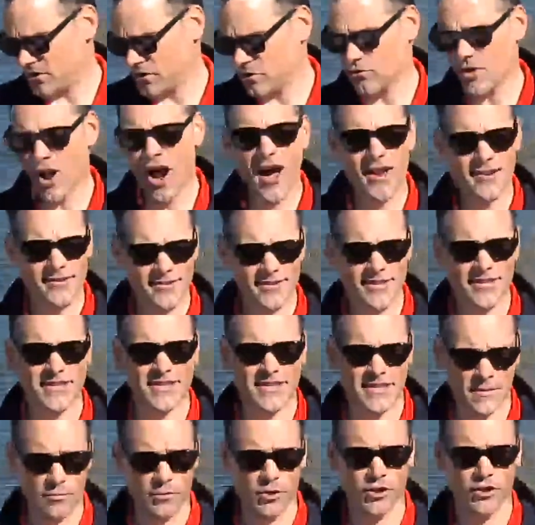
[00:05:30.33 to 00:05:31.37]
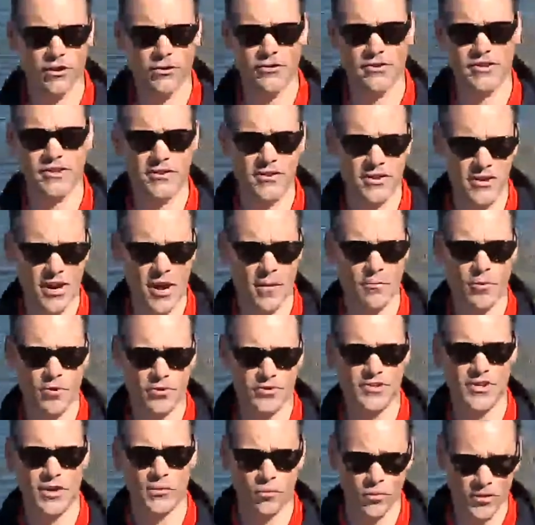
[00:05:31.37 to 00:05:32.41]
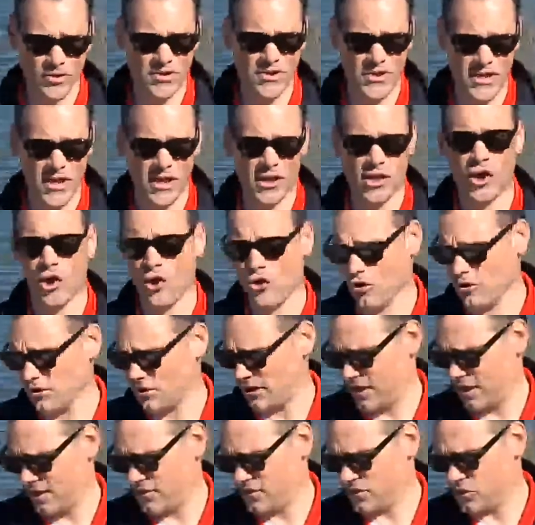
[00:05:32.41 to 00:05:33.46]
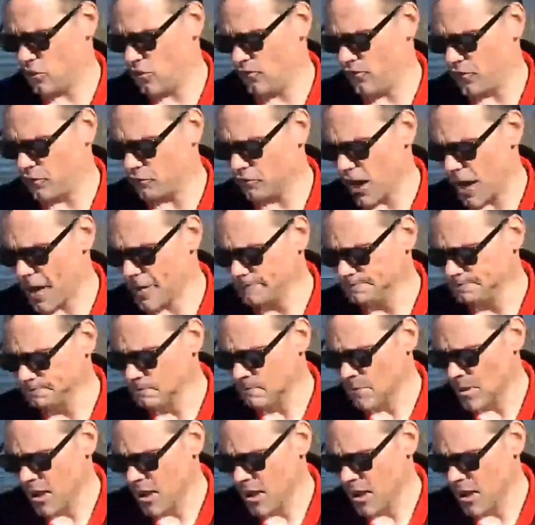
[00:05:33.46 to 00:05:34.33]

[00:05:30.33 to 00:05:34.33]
So not dissimilar to the numbers that we're seeing currently in Stouffville, right?